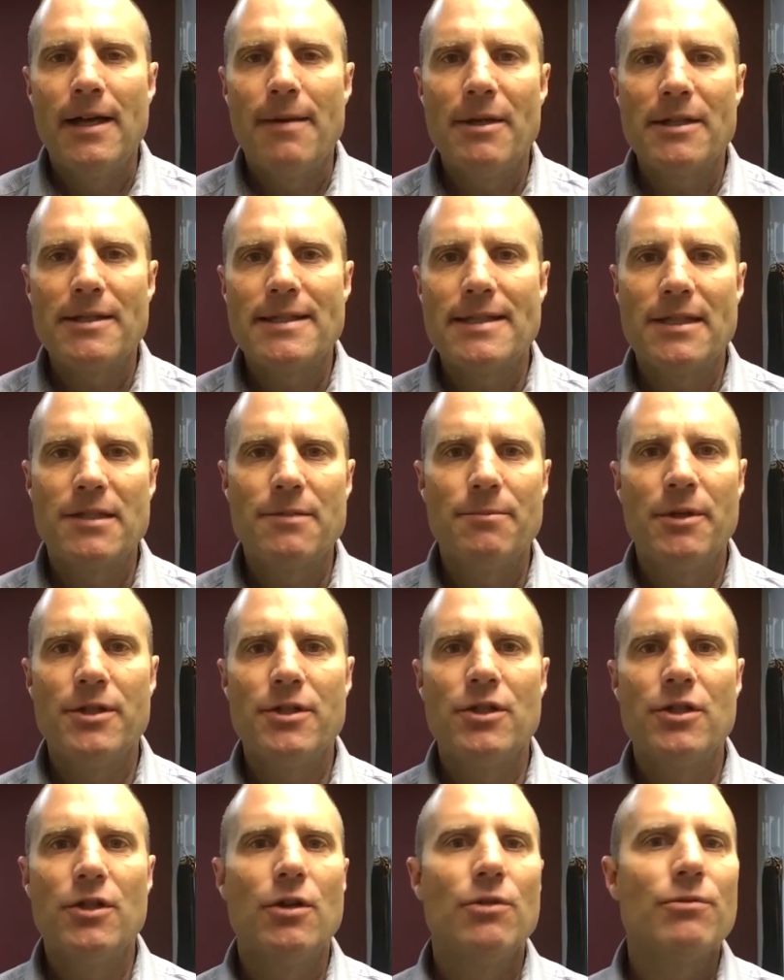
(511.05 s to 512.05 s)
About 6
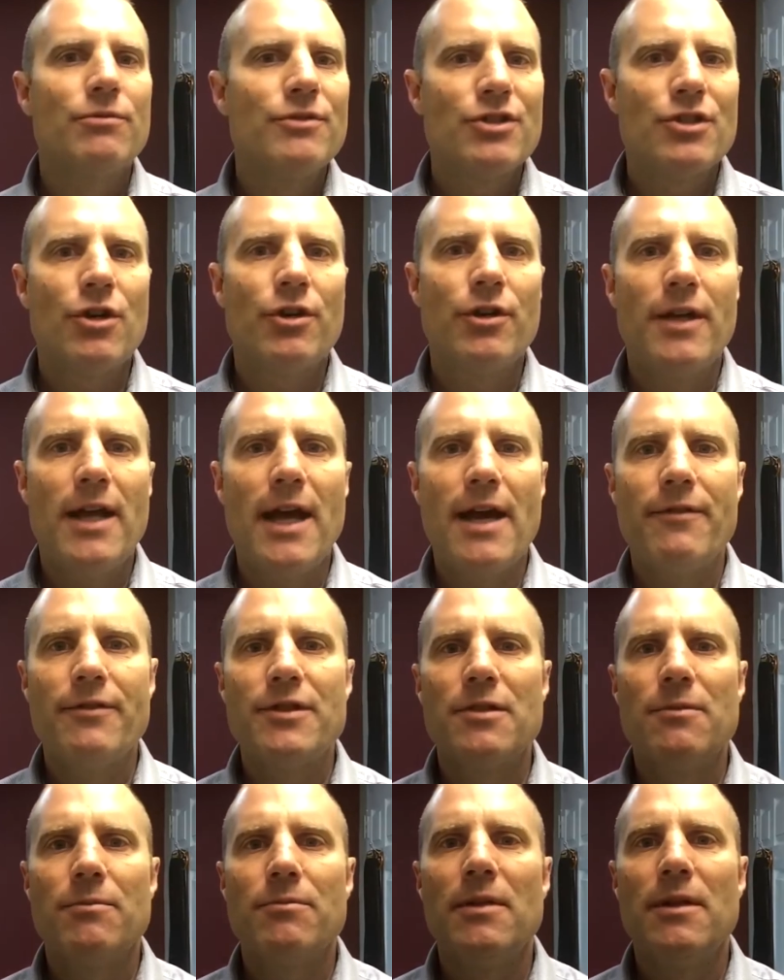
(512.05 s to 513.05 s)
months ago, started
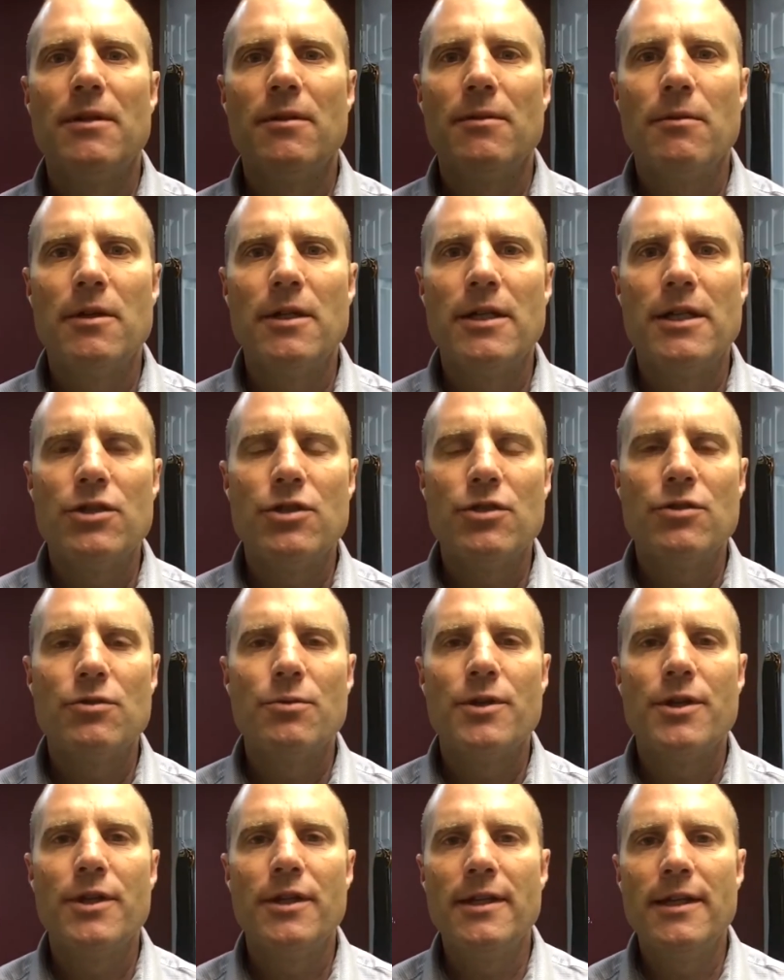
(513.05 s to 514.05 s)
having some issues
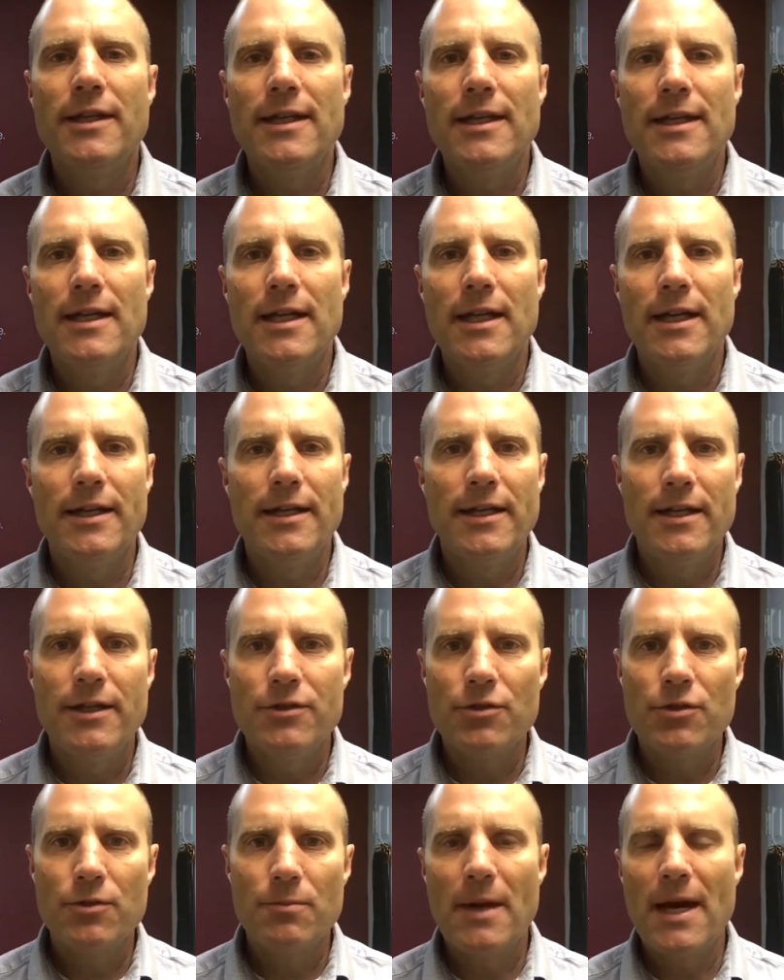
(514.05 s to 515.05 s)
with the knee. I had
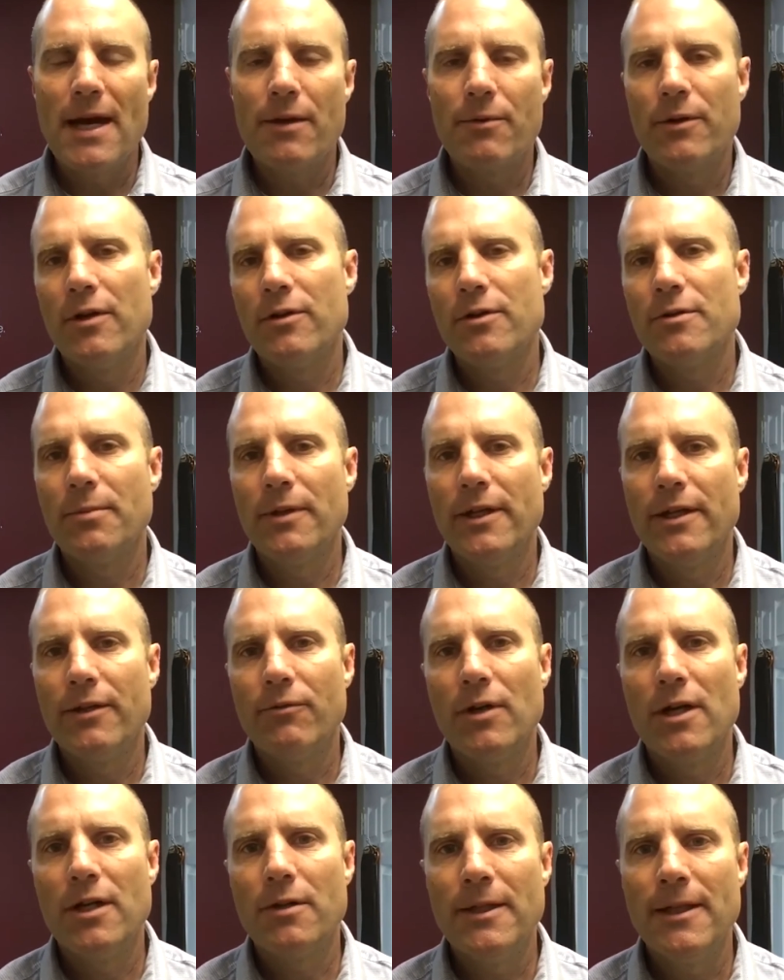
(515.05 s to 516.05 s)
injured back when I was
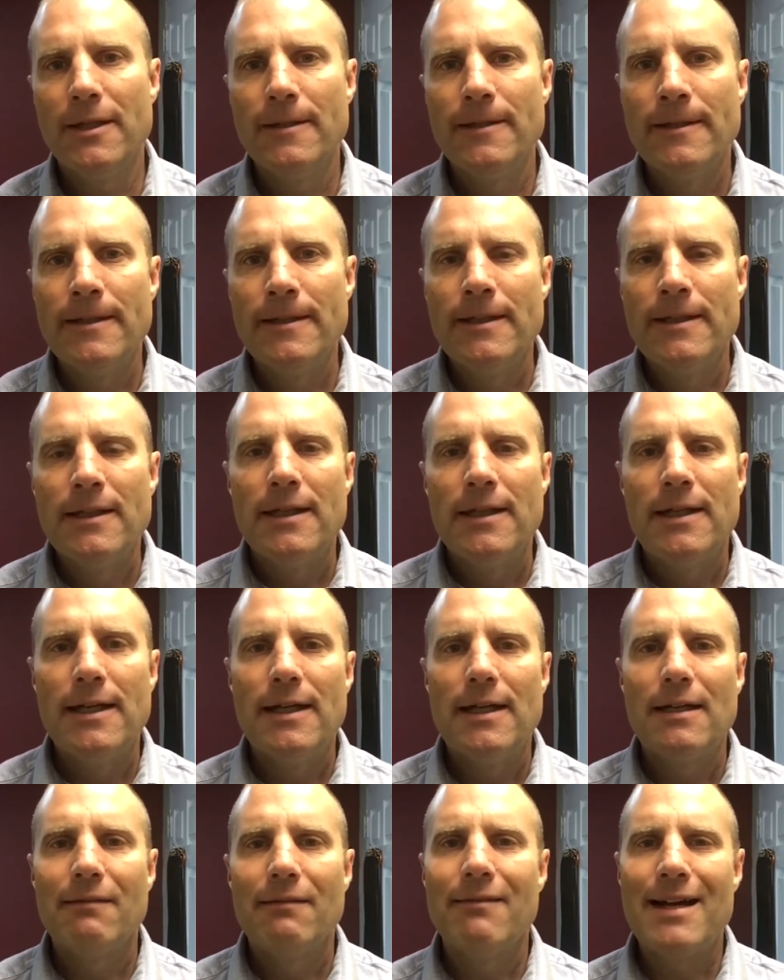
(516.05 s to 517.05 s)
playing rugby.
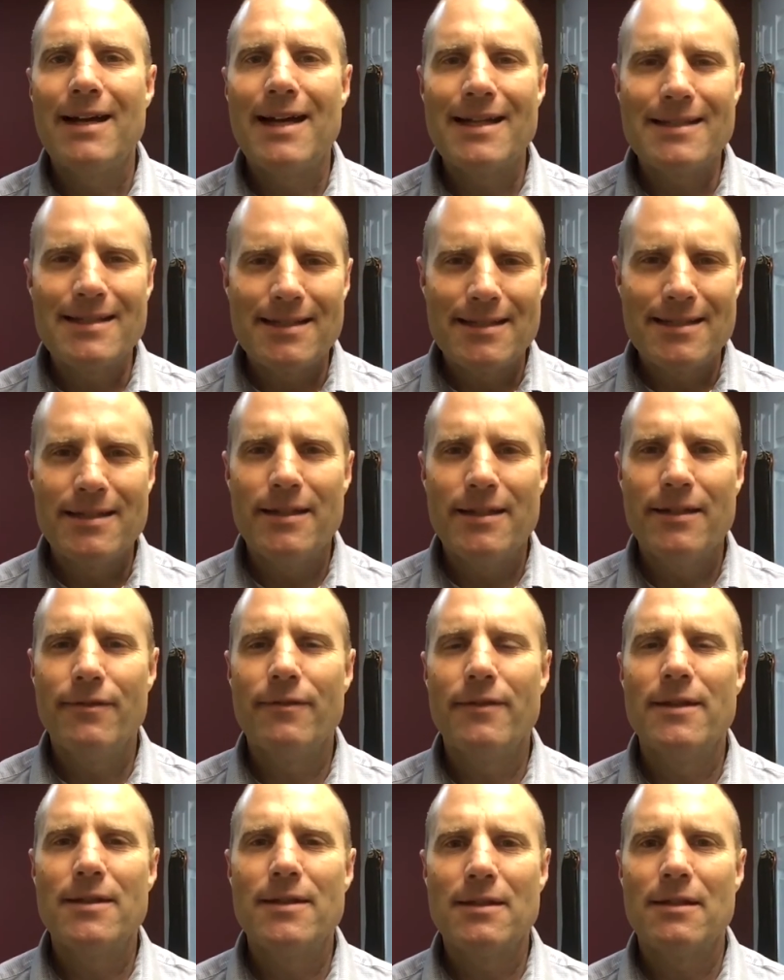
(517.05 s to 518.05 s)
Lots of
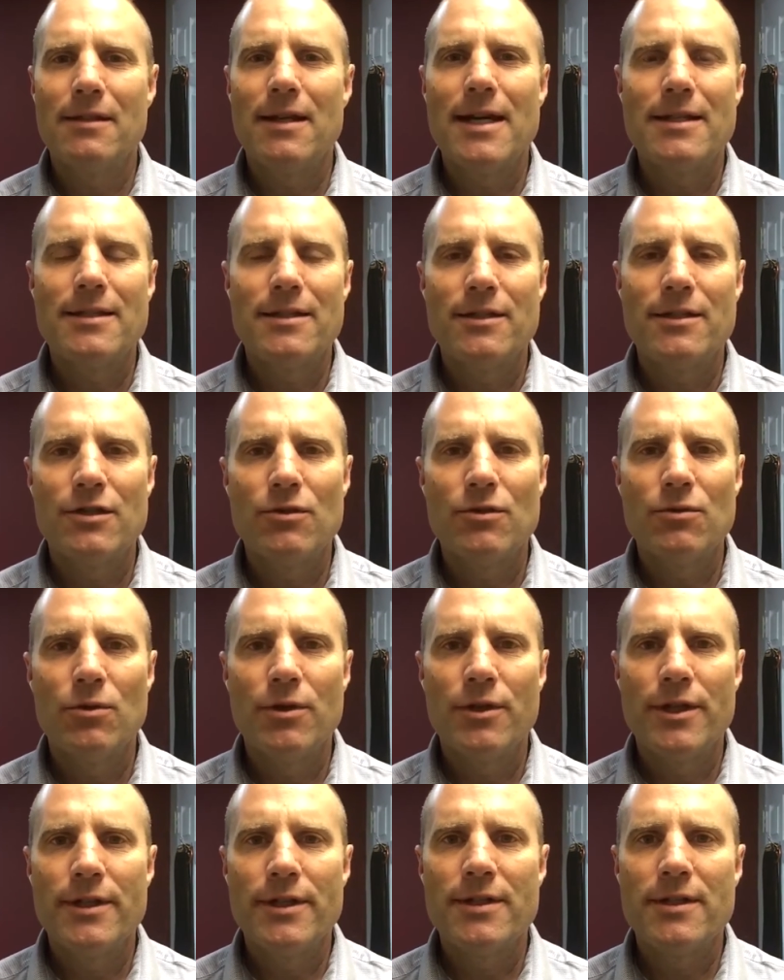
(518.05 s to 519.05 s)
stiffness, lots of
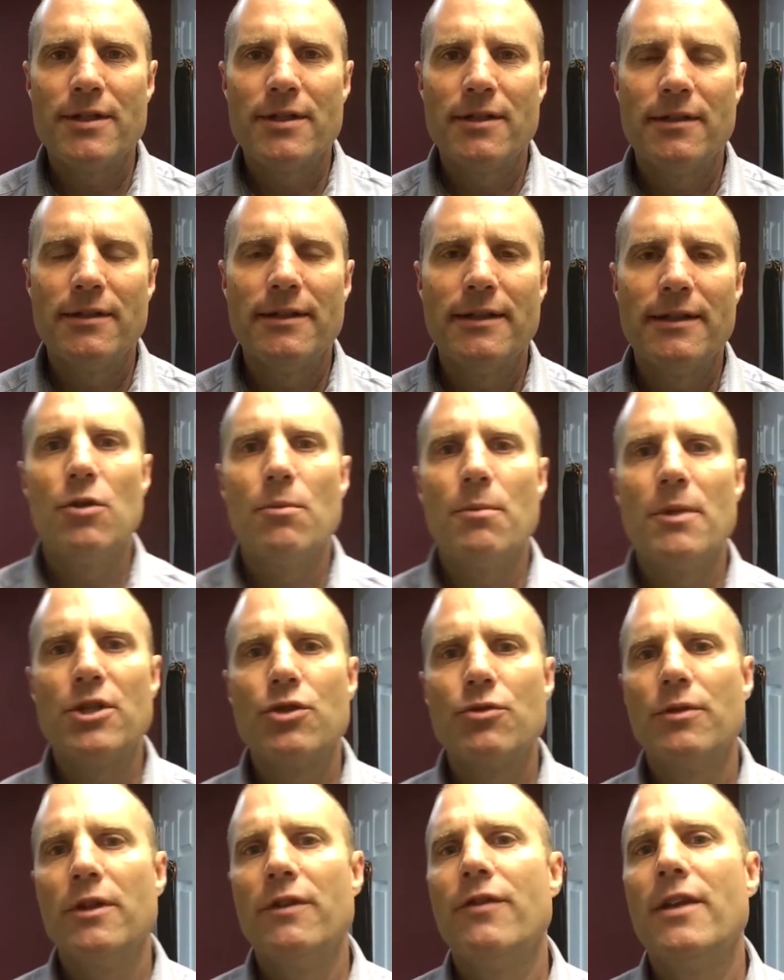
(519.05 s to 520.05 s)
soreness, so
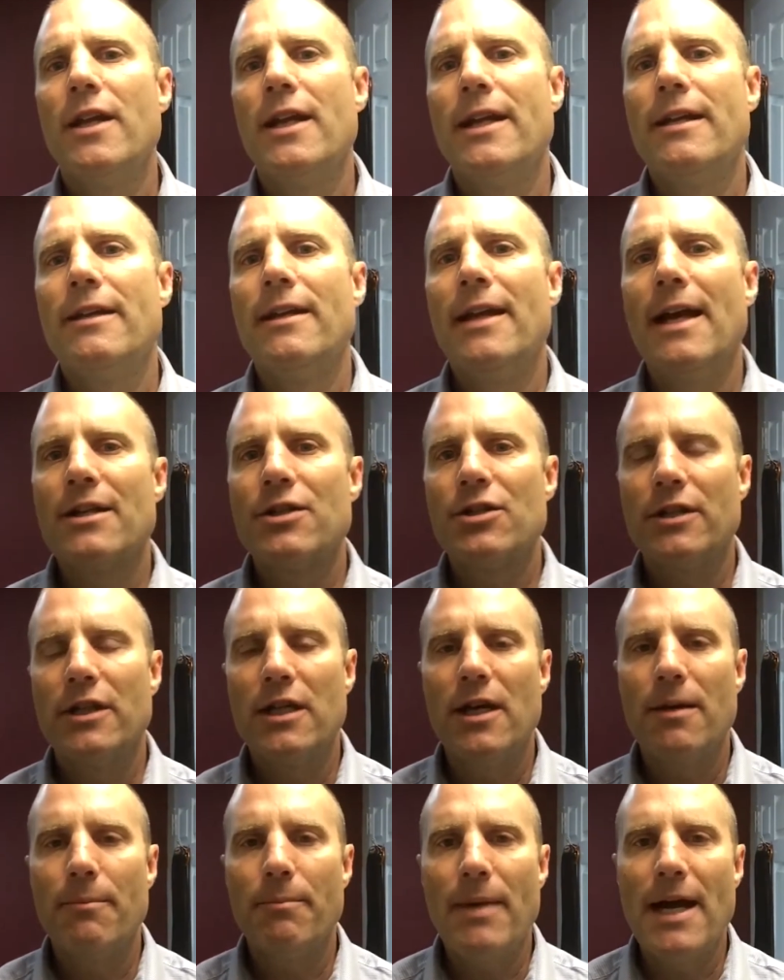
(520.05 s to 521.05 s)
much grief that I had
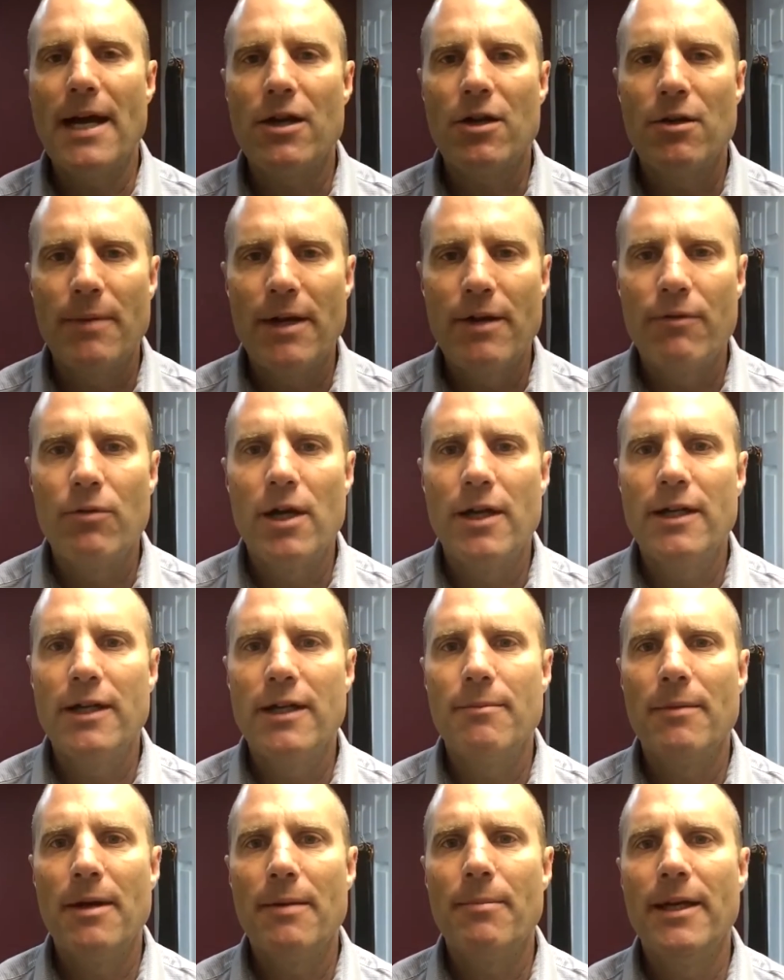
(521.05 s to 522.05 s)
actually cut back on my
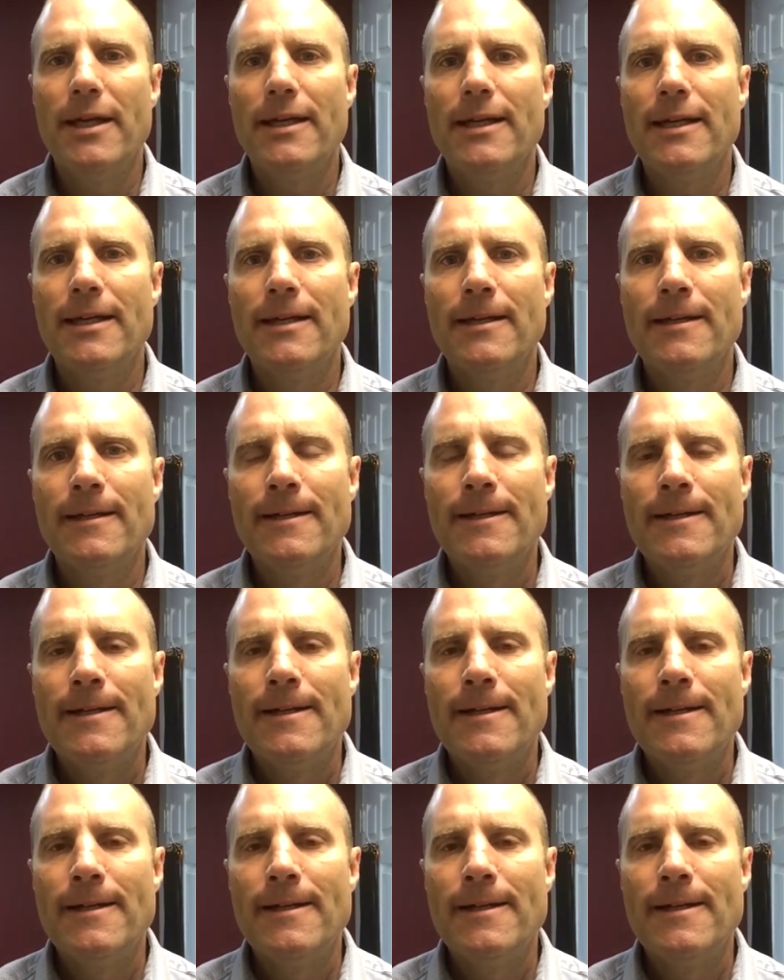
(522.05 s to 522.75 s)
running and my biking.